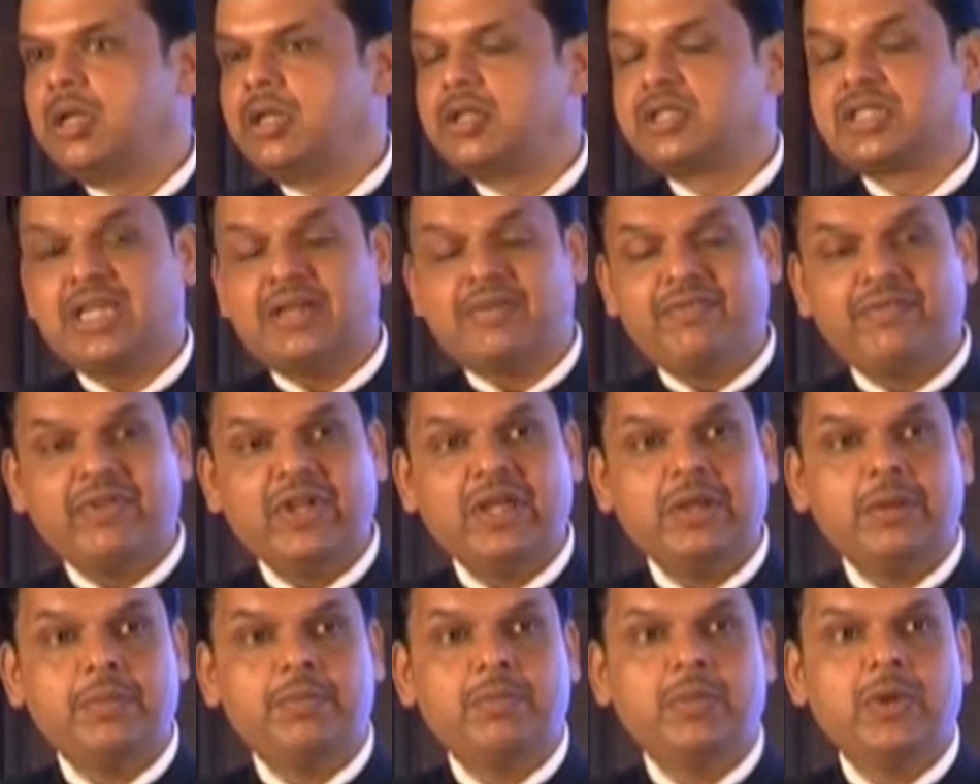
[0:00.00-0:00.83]
Same
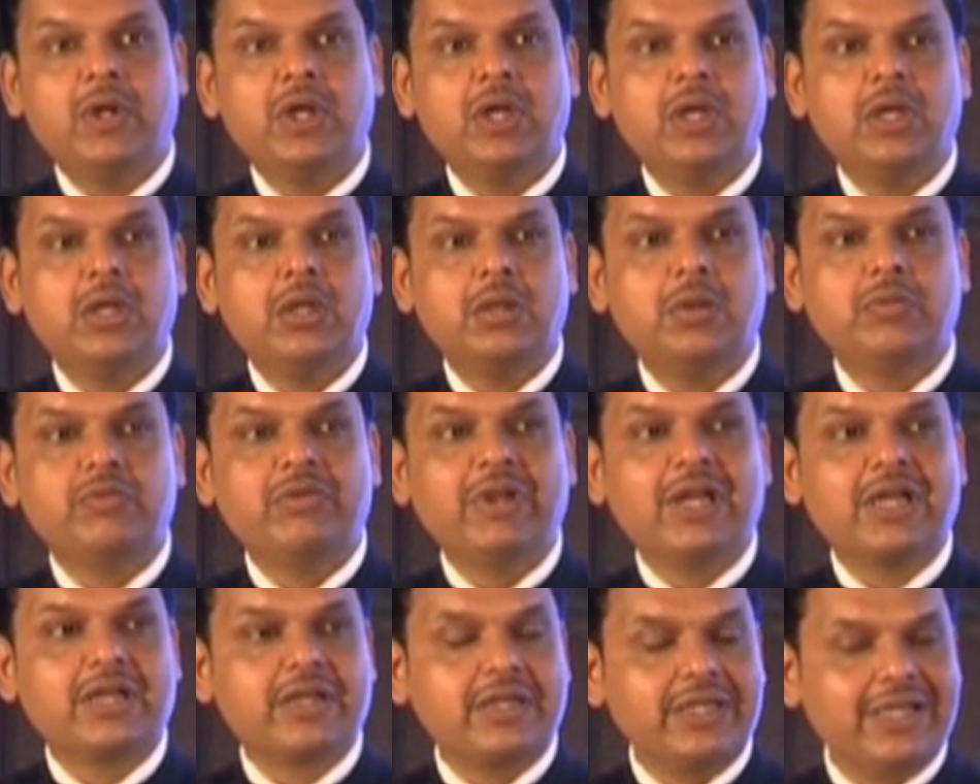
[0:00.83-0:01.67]
way
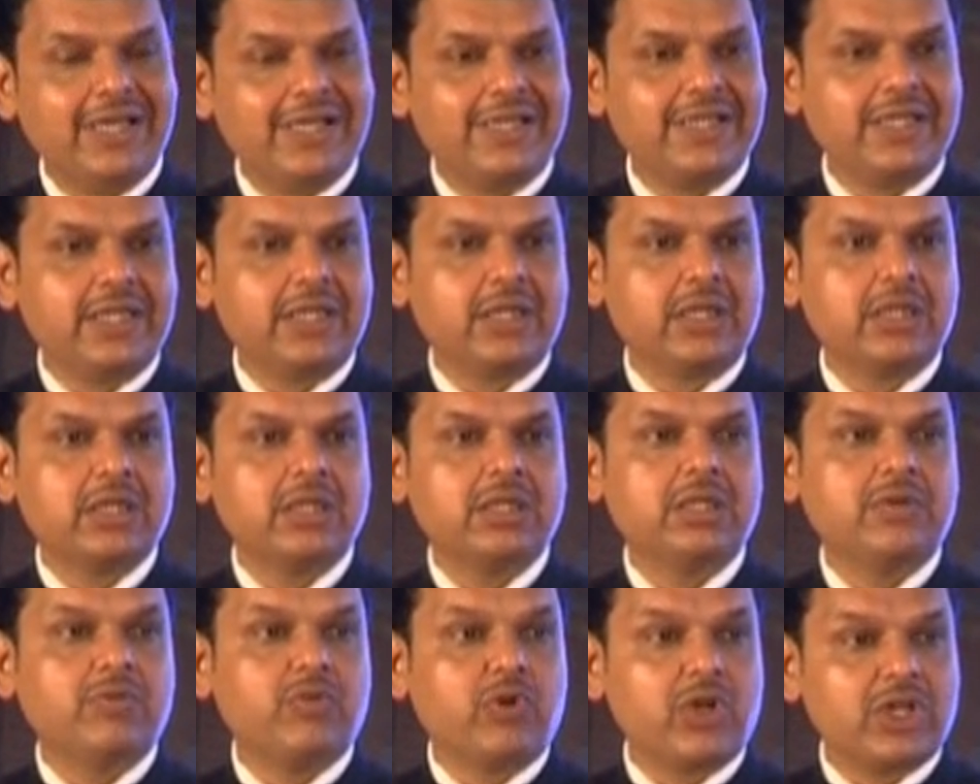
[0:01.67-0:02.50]
we are
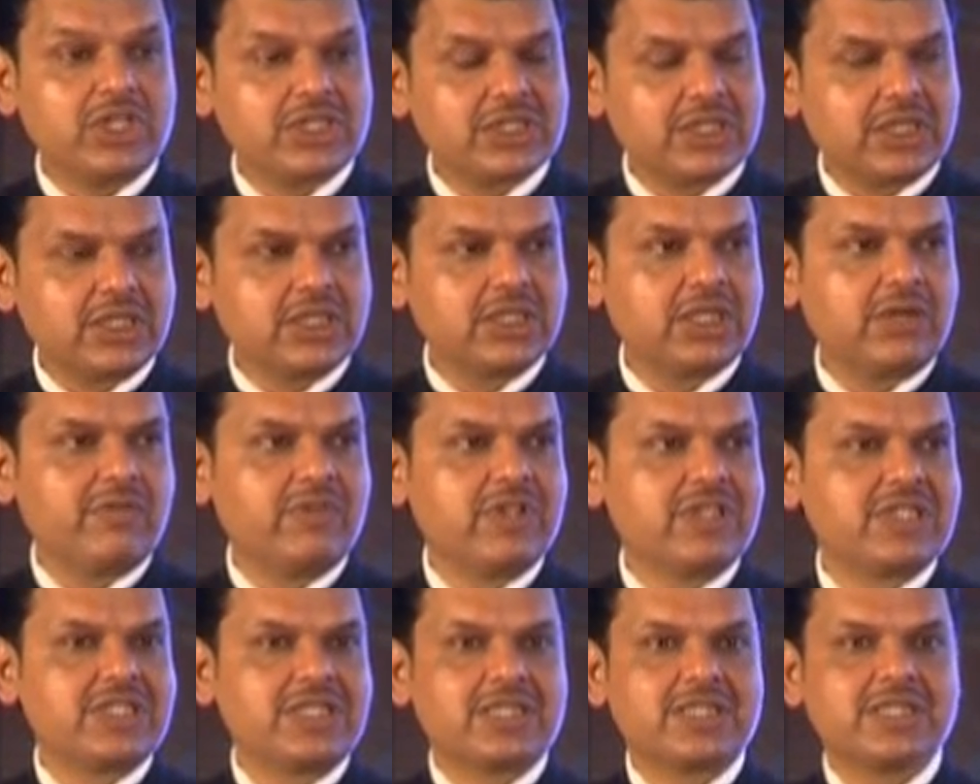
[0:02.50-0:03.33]
creating the forest
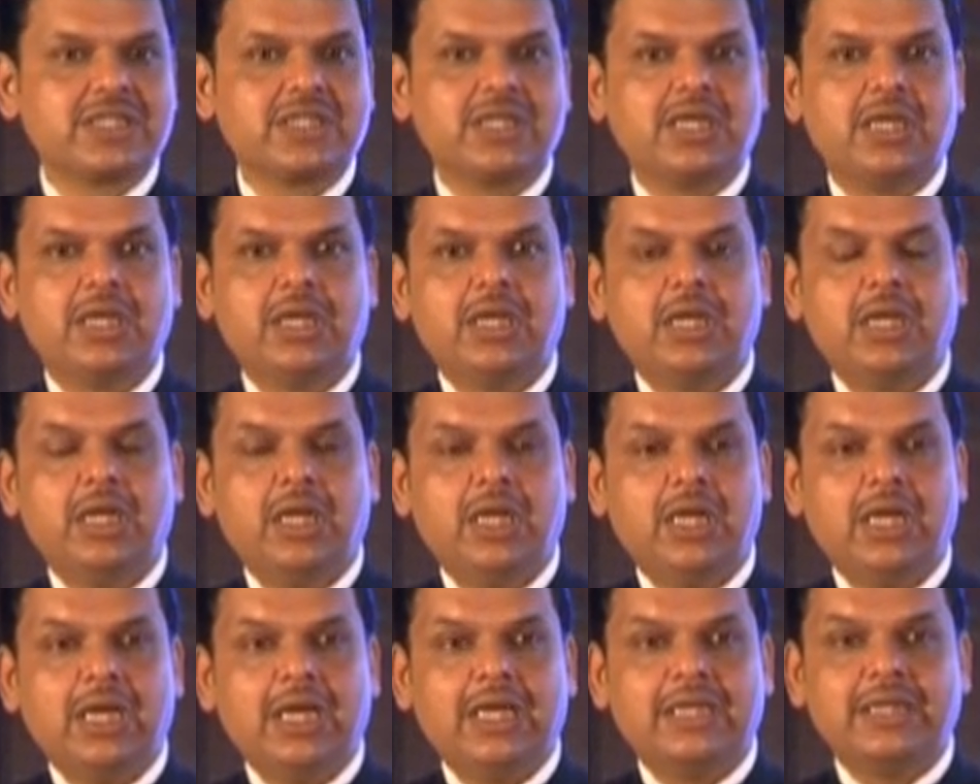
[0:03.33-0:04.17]
conservancies,
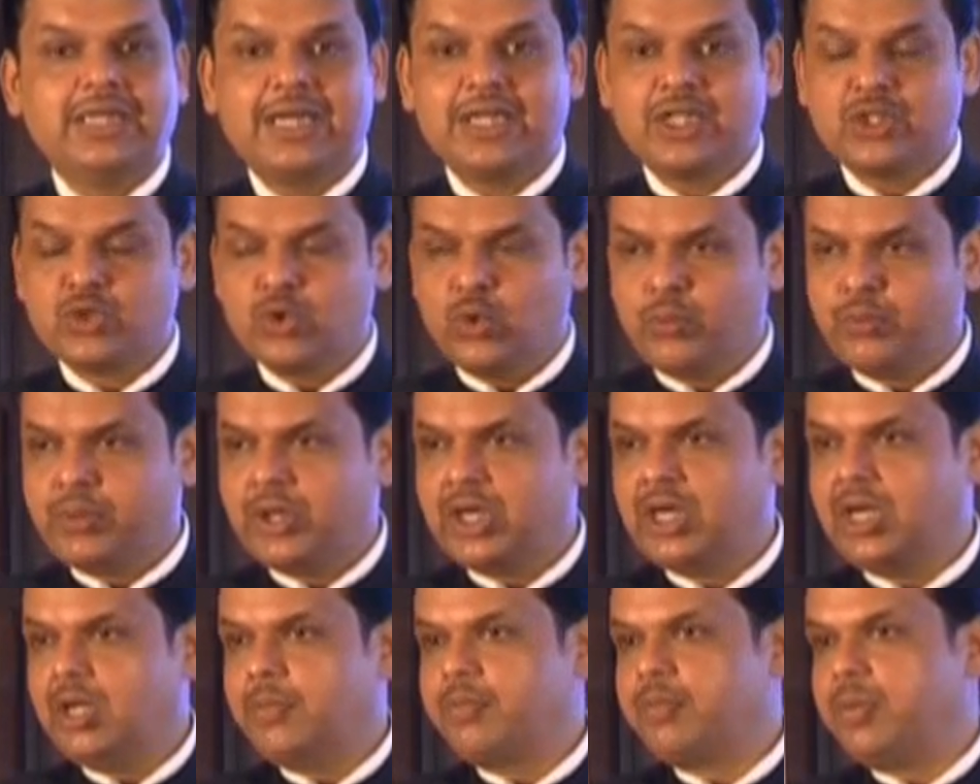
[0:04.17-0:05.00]
and that has
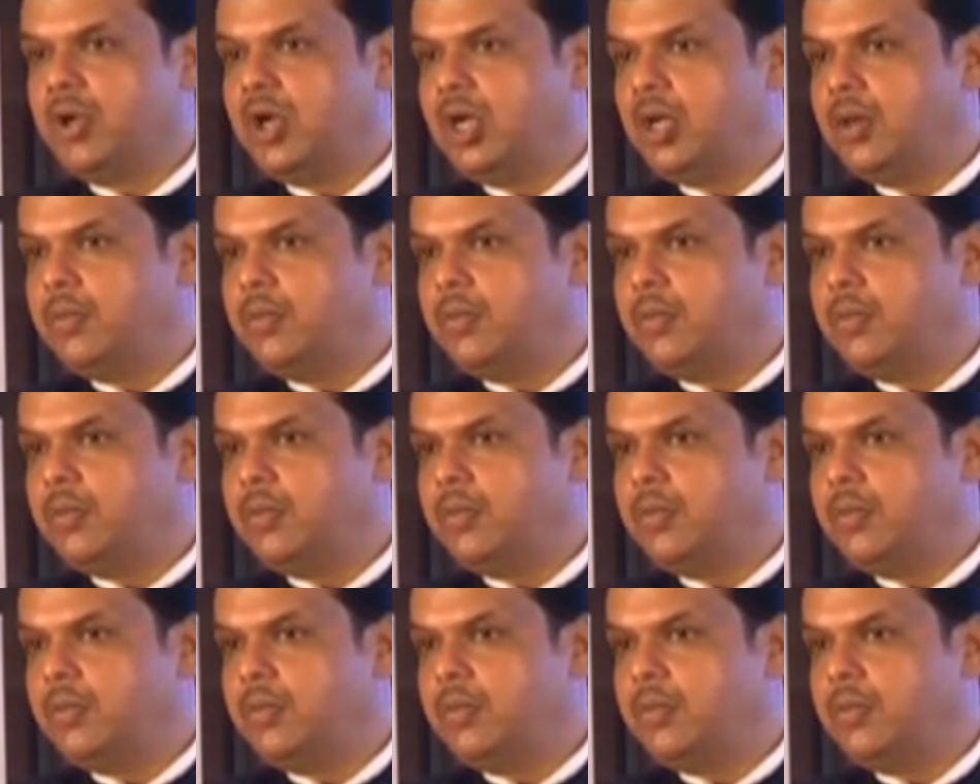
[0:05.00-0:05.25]
opened up